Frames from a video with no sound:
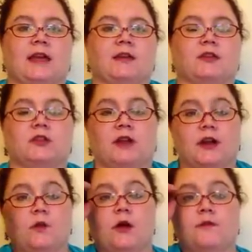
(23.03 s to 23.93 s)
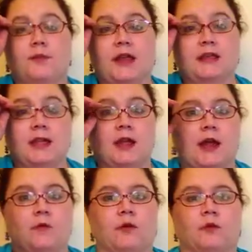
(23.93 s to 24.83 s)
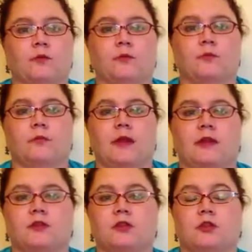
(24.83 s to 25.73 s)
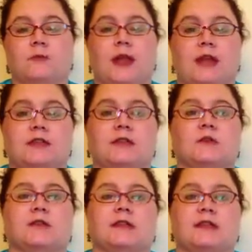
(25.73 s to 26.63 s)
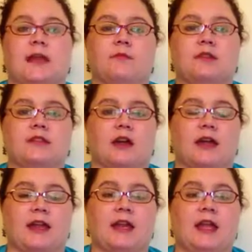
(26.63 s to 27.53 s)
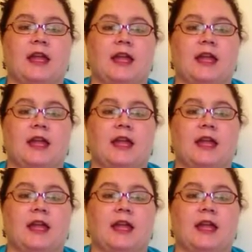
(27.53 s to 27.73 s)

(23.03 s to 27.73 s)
Now, to create a woven painting, I will make two paintings with the same design,